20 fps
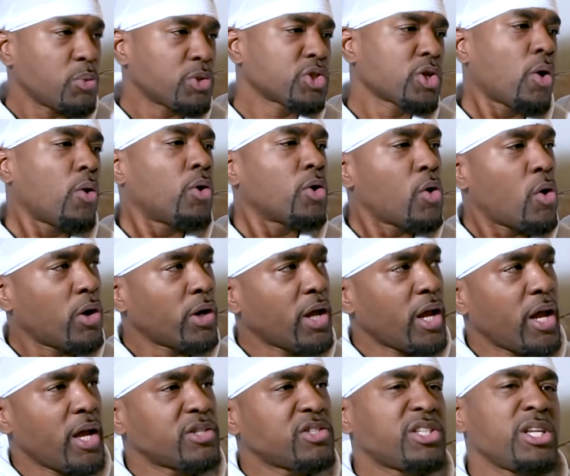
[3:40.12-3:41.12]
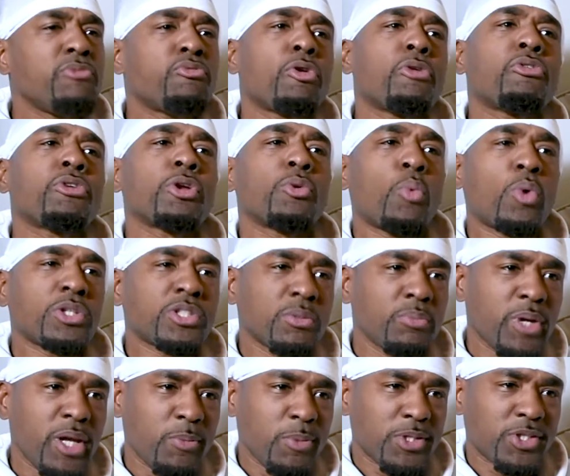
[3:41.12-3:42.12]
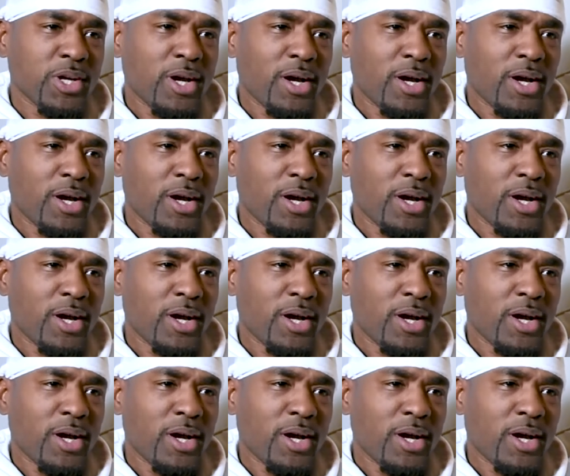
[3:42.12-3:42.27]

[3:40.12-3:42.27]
what's going on in here. Steve Rifkind wants to meet with